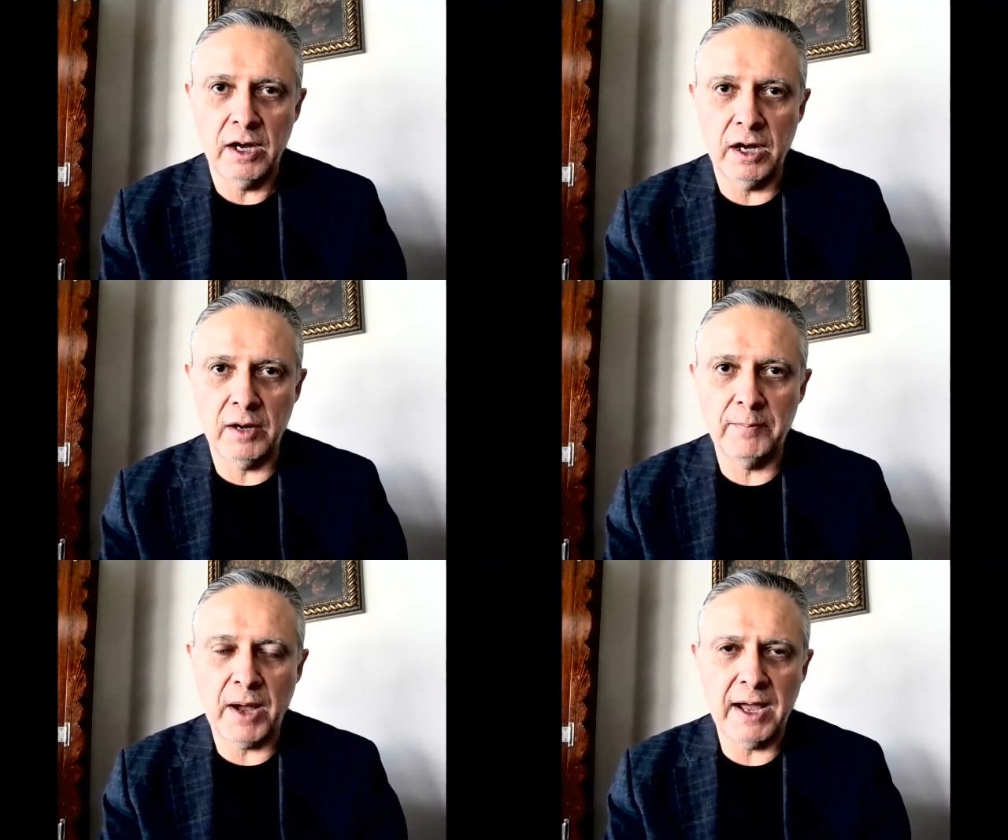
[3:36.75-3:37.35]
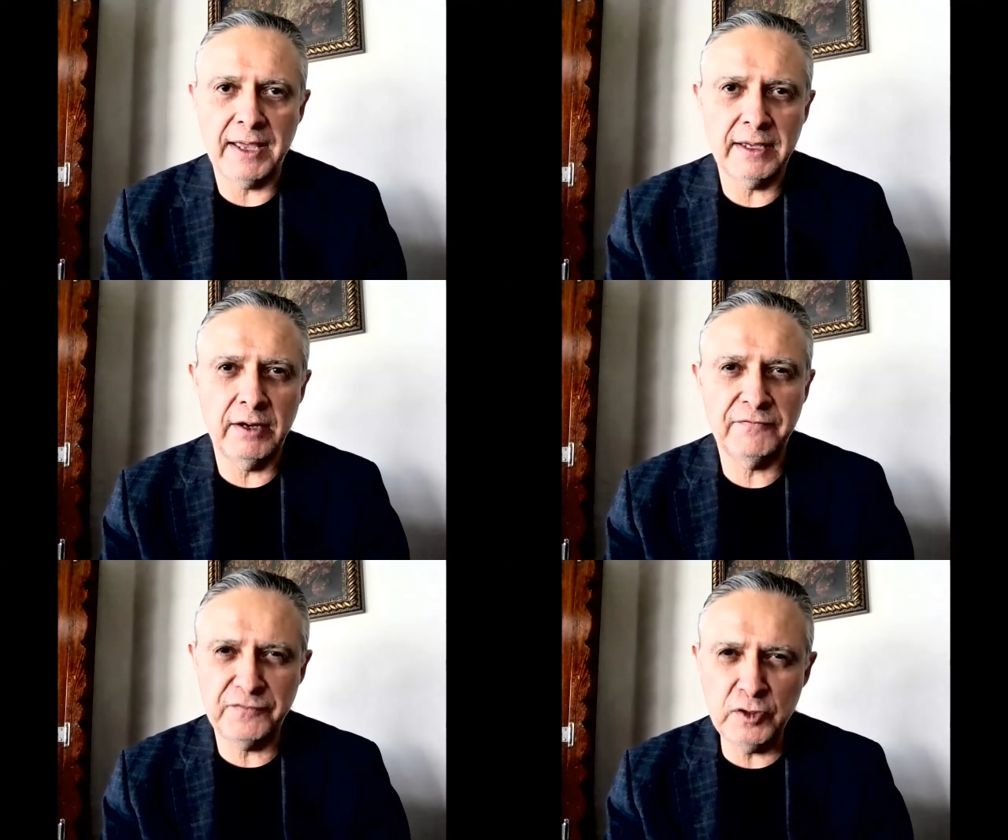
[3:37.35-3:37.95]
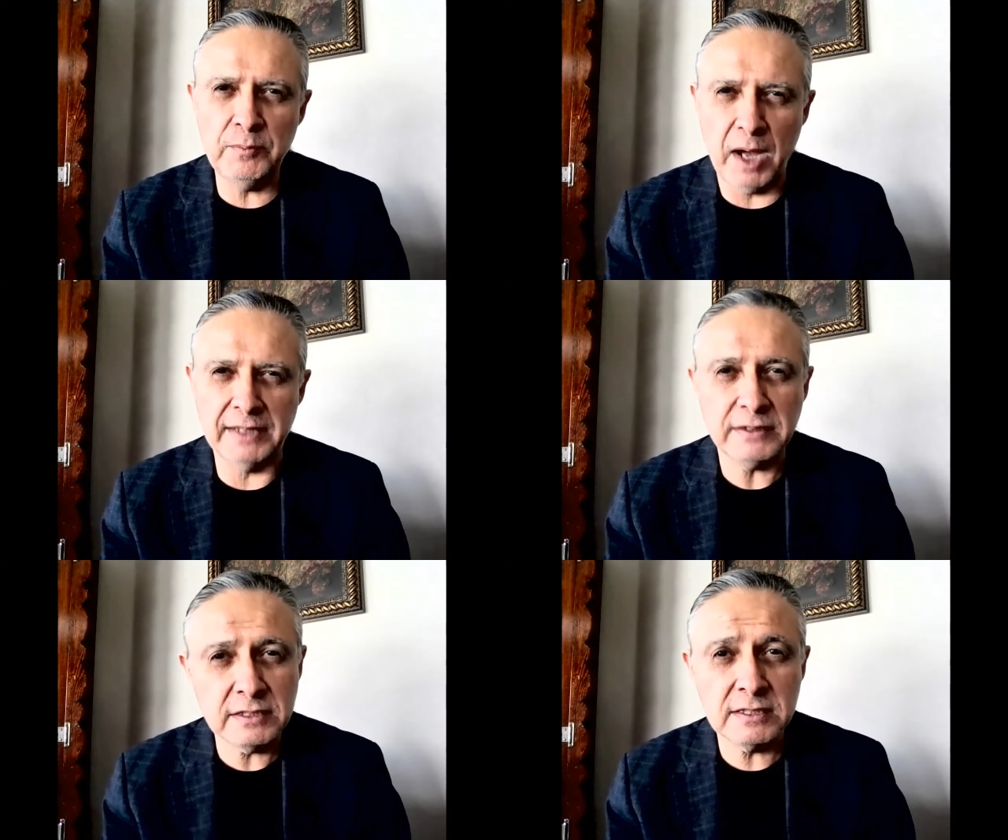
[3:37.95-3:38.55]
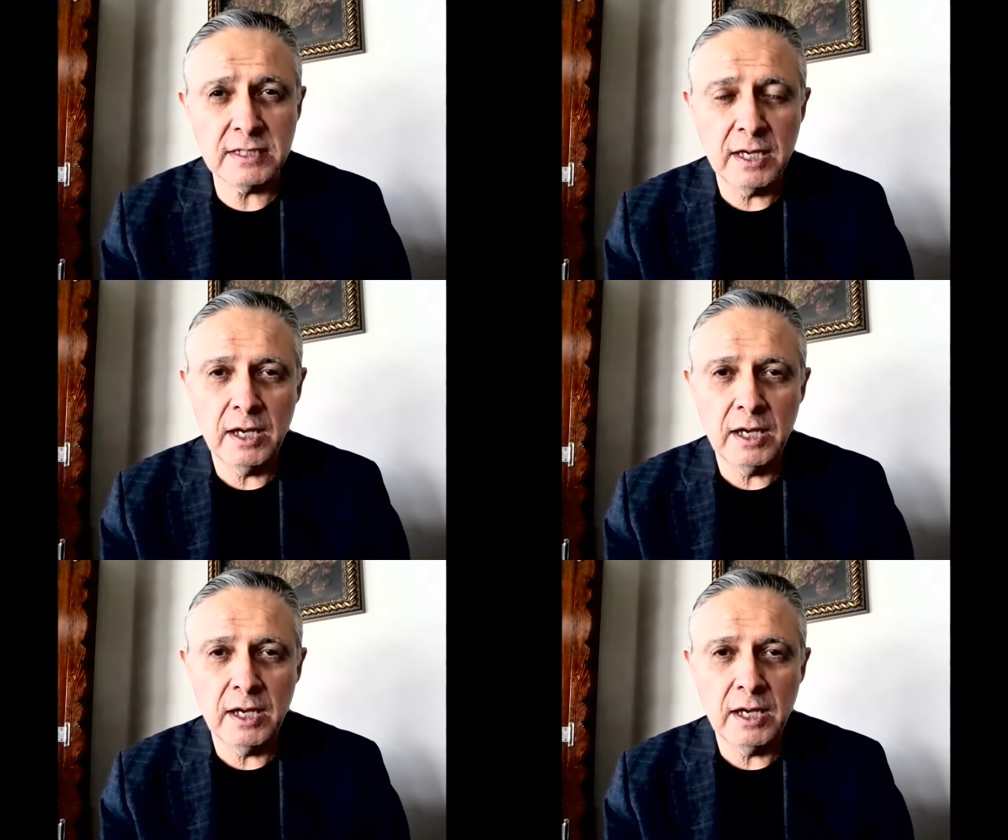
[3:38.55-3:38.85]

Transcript: uh, by a few months,